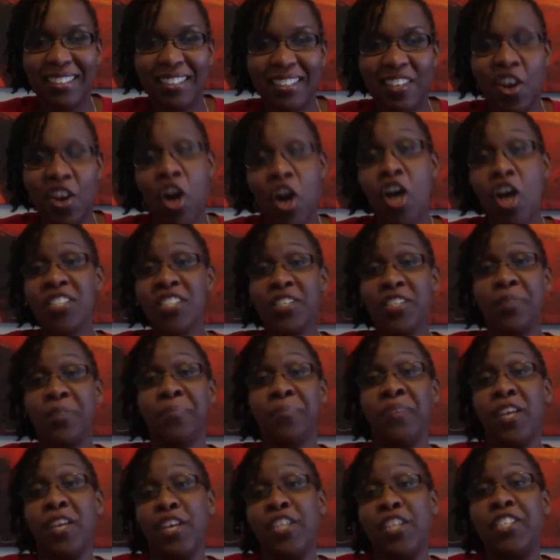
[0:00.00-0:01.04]
Awesome.
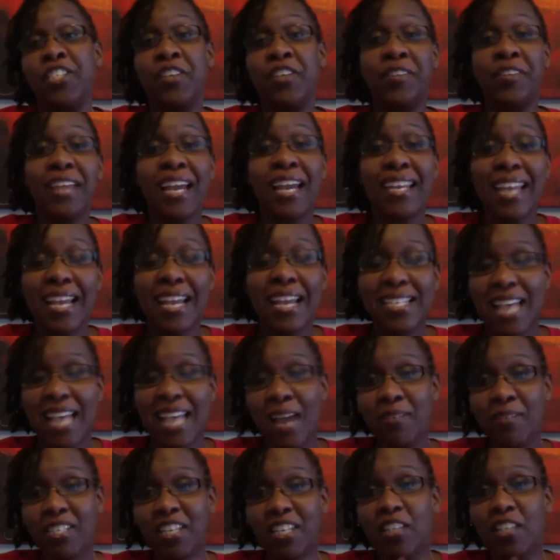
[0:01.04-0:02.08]
So in that case,
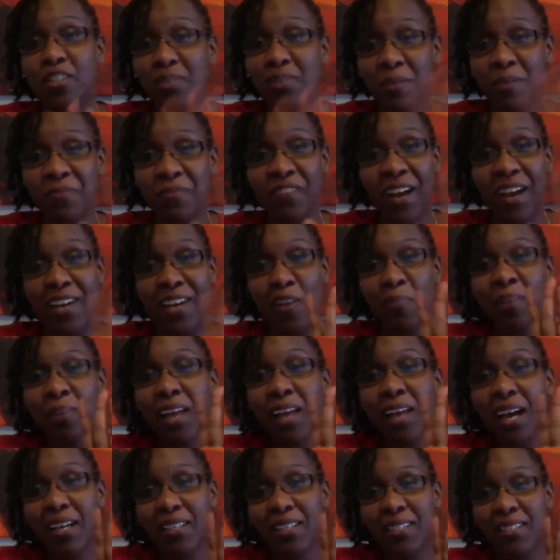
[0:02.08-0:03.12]
I'm just going to do some final
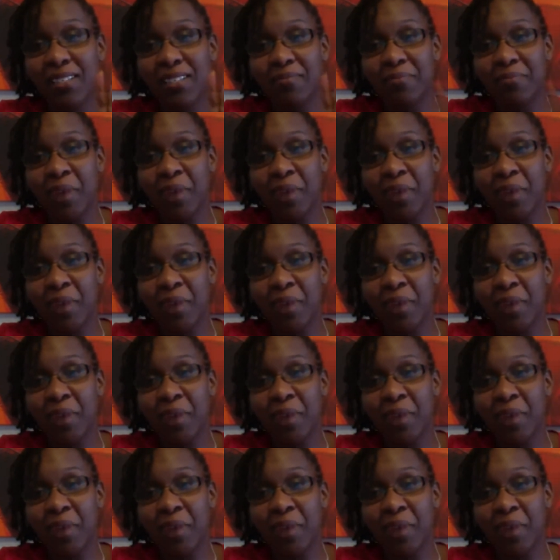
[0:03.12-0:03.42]
plugs.